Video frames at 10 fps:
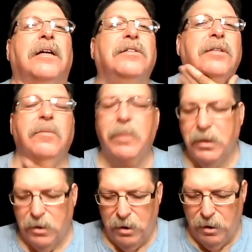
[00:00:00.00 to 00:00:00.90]
It locks
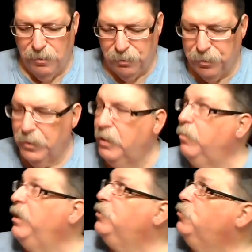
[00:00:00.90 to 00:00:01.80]
in the menthol,
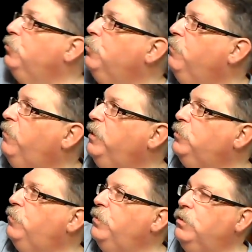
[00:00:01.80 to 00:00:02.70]
makes
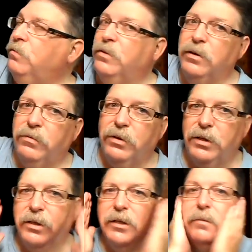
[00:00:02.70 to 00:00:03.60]
your face feel
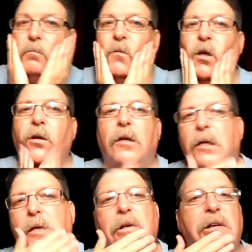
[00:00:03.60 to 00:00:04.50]
very, very good,
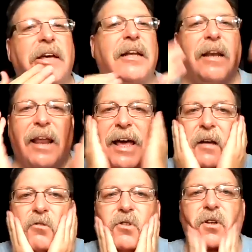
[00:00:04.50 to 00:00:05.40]
and it
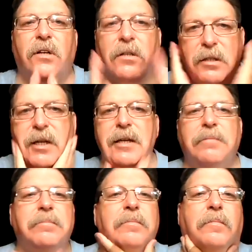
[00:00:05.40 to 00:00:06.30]
lasts all
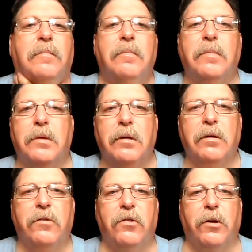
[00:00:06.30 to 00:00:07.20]
day.
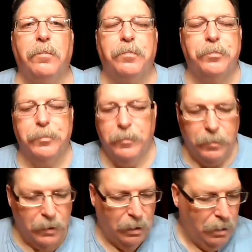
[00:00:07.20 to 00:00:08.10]
So
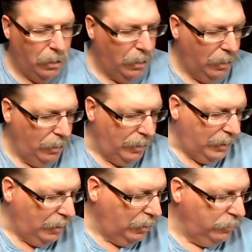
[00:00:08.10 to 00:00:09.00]

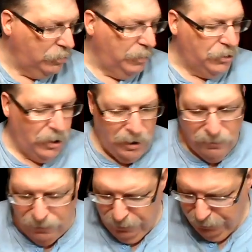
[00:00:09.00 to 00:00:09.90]
that concludes my
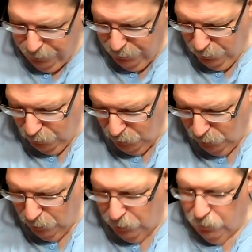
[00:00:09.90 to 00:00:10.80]
shave
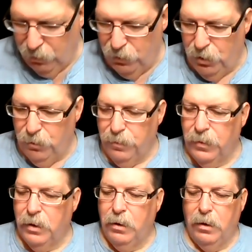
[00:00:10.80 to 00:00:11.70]
and
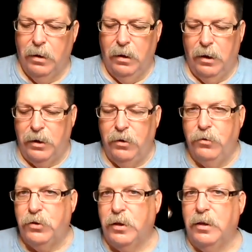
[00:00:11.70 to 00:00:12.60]
review.
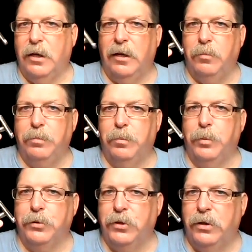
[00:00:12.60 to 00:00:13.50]
I used
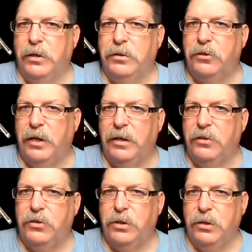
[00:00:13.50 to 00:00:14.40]
a Persona
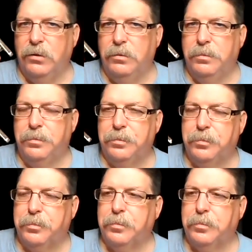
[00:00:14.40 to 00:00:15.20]
stainless steel